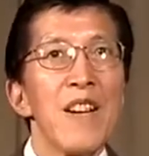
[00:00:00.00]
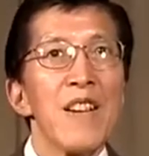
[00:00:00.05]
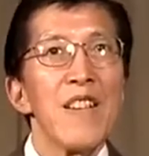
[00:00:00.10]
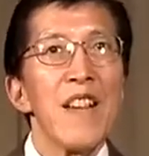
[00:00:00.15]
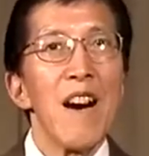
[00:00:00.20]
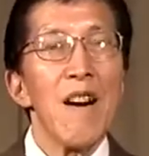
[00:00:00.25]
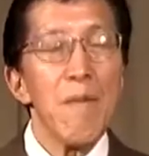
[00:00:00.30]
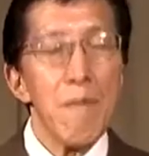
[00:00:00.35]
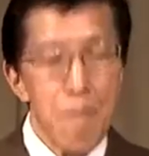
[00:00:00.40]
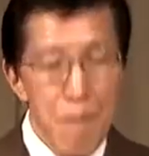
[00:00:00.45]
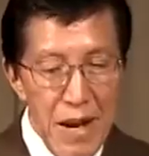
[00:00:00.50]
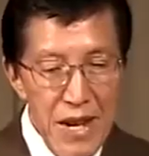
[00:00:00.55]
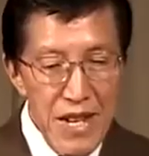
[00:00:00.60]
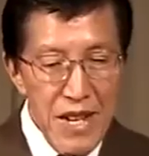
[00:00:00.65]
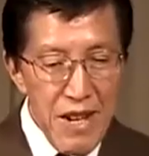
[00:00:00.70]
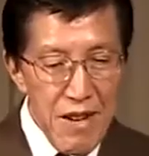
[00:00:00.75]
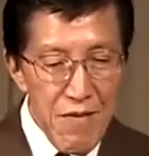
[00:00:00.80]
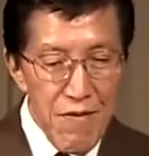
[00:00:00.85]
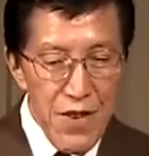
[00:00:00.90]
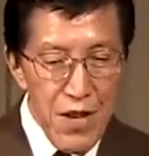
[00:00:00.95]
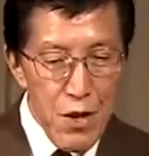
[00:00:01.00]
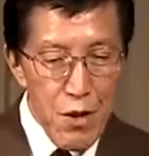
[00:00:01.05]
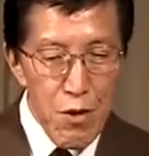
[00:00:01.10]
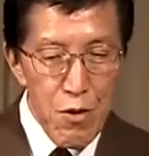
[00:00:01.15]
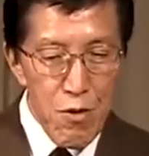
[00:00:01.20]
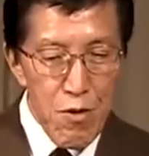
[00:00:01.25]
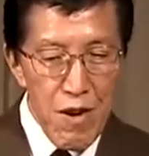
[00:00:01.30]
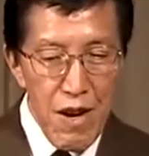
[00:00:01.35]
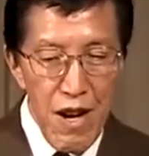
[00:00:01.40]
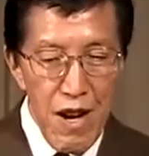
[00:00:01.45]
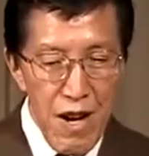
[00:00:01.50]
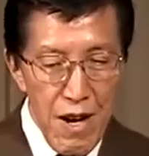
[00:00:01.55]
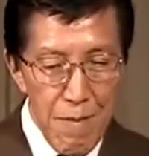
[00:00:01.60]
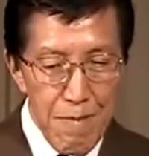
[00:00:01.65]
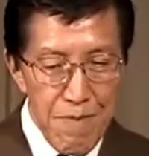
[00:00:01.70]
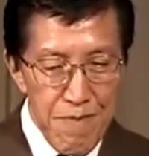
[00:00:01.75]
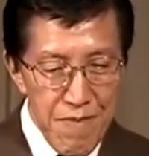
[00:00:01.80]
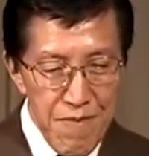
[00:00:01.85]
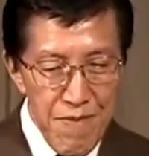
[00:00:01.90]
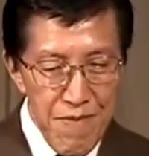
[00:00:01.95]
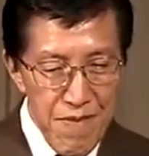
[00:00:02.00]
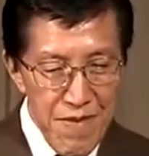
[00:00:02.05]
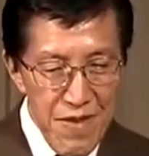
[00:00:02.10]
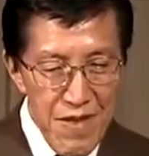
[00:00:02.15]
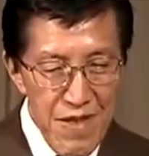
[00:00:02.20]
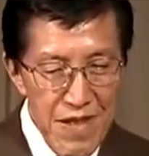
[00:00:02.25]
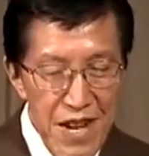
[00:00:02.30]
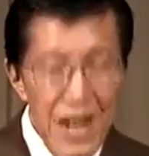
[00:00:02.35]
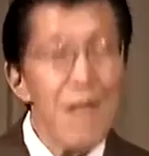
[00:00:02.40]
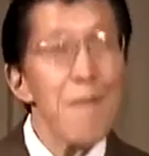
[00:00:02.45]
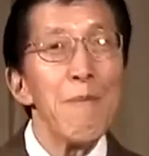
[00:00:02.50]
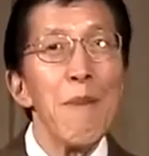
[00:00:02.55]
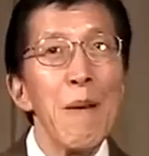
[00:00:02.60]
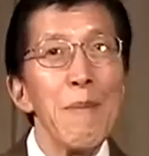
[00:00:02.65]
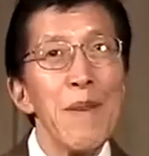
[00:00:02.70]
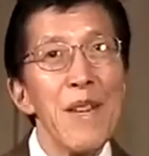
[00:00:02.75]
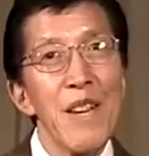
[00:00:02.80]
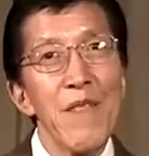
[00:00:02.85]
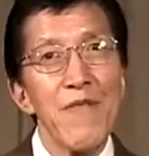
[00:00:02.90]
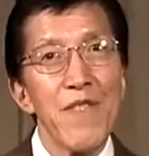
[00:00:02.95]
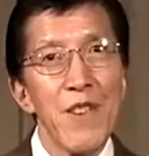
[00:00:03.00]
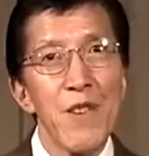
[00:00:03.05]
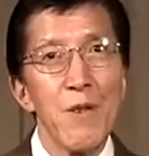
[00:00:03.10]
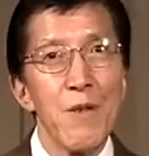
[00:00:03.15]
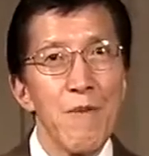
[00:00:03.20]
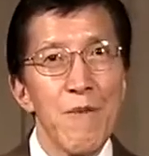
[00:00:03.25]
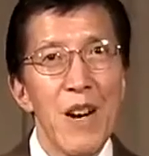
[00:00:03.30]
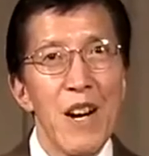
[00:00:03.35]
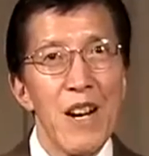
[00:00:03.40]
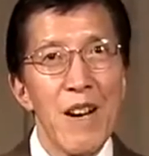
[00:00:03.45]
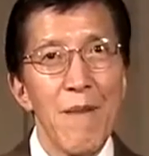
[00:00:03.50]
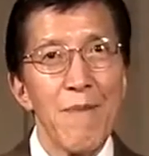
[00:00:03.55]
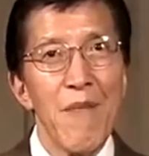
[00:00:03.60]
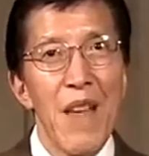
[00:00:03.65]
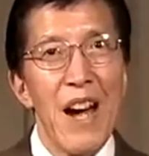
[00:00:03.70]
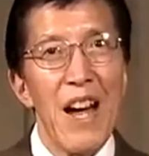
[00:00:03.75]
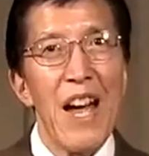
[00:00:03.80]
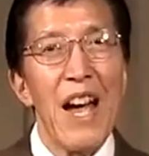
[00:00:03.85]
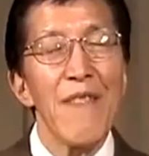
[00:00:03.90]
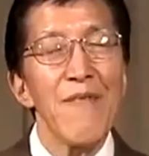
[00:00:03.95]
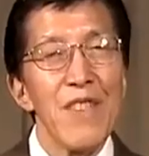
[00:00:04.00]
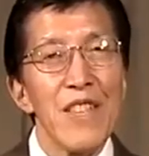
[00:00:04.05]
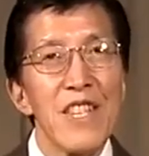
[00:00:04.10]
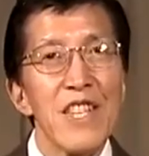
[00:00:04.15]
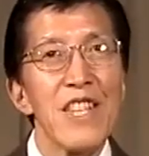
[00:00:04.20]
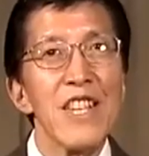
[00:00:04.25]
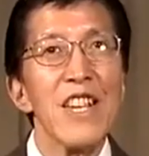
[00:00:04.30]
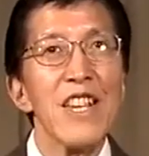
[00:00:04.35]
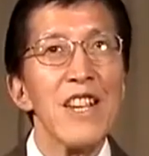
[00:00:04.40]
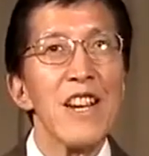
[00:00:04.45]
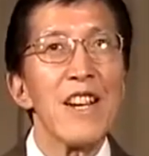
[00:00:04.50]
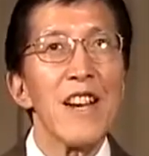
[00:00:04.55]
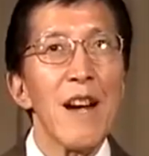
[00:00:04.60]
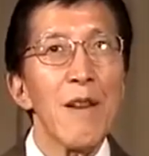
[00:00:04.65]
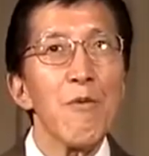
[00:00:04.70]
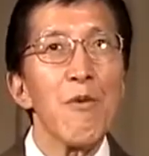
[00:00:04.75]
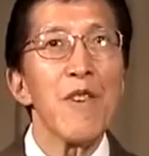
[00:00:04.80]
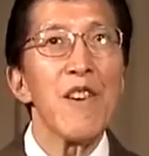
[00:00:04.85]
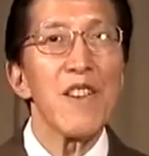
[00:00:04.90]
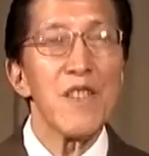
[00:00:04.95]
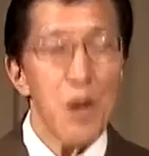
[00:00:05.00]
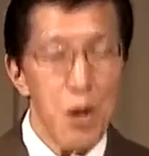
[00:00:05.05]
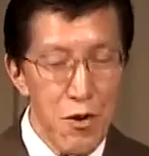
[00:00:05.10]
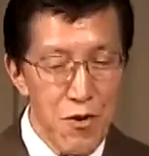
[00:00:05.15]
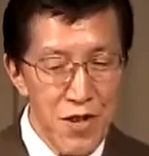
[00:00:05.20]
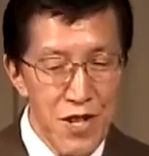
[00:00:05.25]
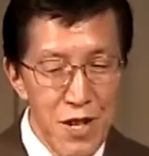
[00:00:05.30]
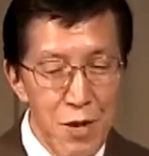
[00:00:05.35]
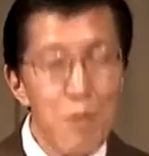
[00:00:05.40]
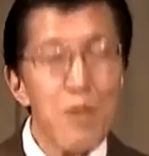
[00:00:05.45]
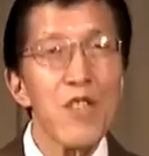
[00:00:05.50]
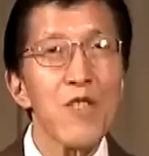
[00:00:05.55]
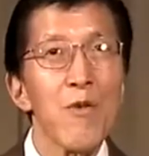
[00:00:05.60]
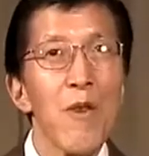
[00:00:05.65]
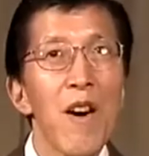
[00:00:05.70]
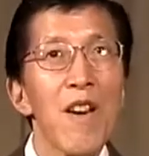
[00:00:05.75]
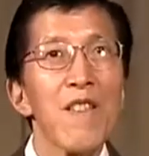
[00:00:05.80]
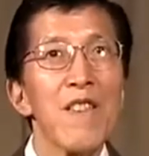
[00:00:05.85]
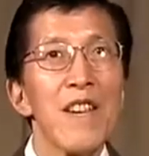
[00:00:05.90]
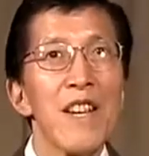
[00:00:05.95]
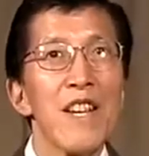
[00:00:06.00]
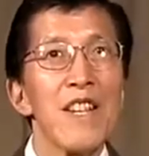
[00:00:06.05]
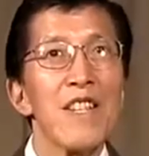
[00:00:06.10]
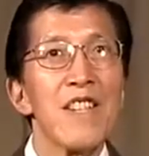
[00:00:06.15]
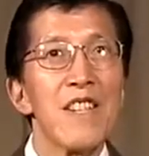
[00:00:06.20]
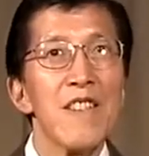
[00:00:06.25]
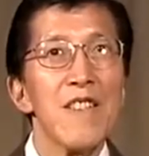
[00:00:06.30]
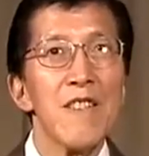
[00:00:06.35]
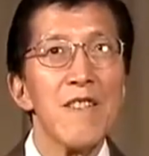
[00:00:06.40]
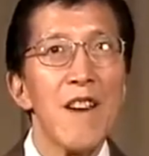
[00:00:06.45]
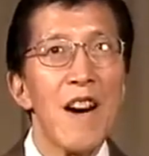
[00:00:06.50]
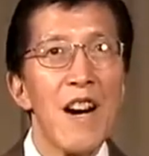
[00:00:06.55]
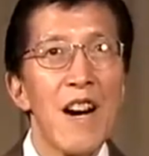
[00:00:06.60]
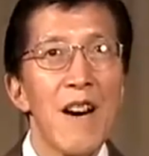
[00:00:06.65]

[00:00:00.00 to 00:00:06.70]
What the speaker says: Now, many of you, and maybe if you haven't seen it, I would encourage you strongly to